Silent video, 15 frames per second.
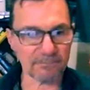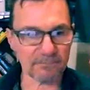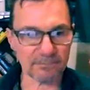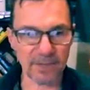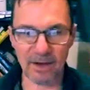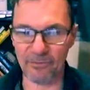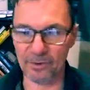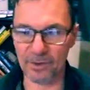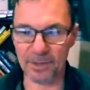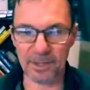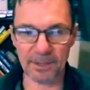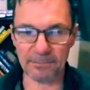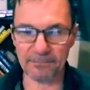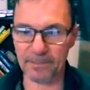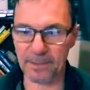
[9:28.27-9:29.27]

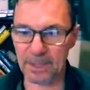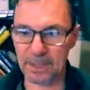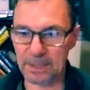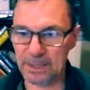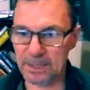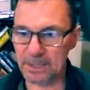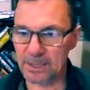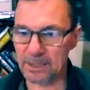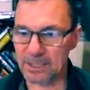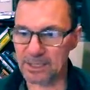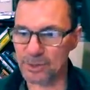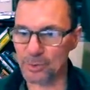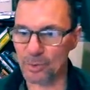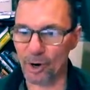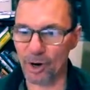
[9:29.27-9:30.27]
everything. This
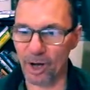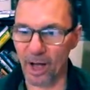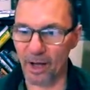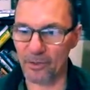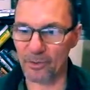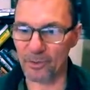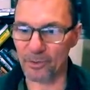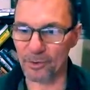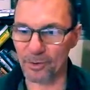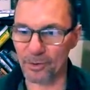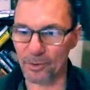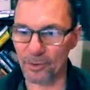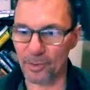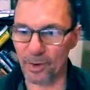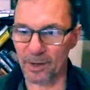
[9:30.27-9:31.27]
is
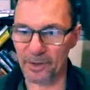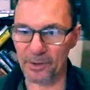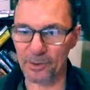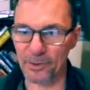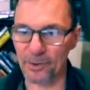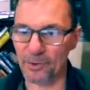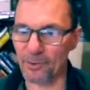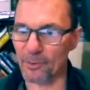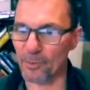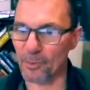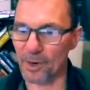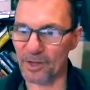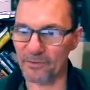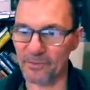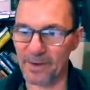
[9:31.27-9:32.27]
another
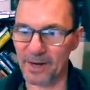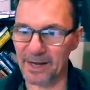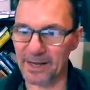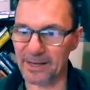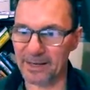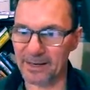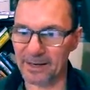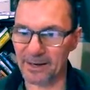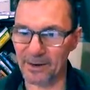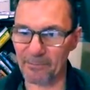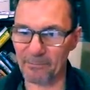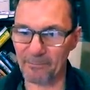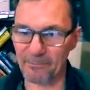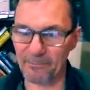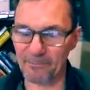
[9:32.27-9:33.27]
one of my
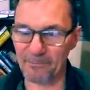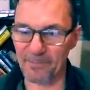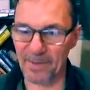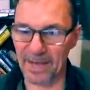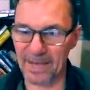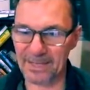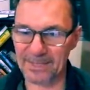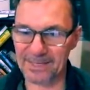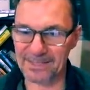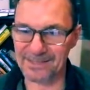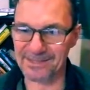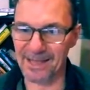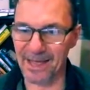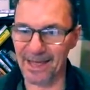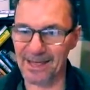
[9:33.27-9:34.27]
paintings
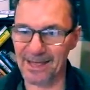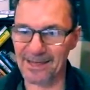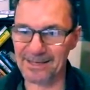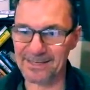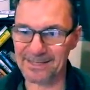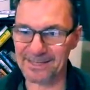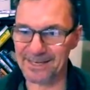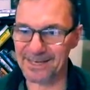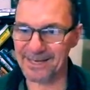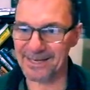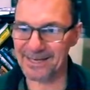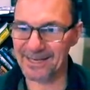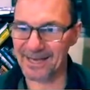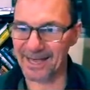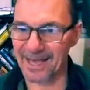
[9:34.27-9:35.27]
days,
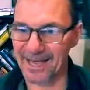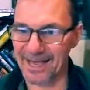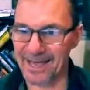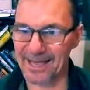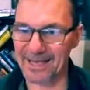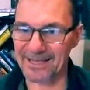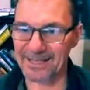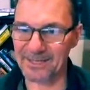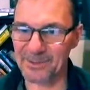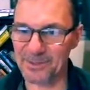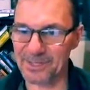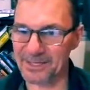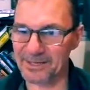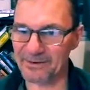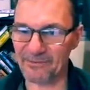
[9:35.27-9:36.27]
and this was
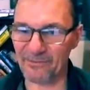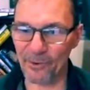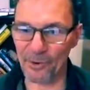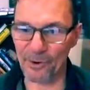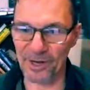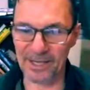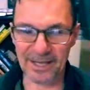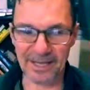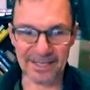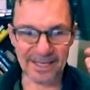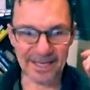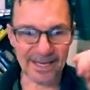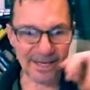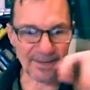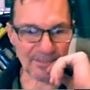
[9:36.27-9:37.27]
a little foggy that
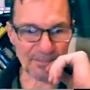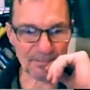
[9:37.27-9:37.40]
day.